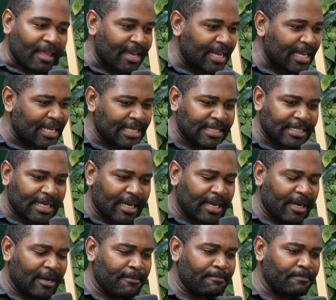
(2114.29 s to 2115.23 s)
And
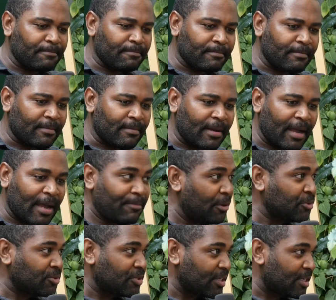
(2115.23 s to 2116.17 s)
I
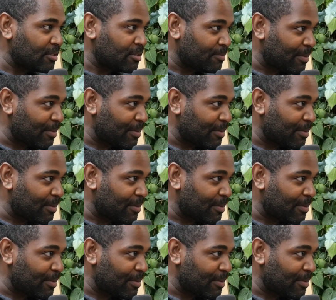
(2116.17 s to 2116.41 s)
posted it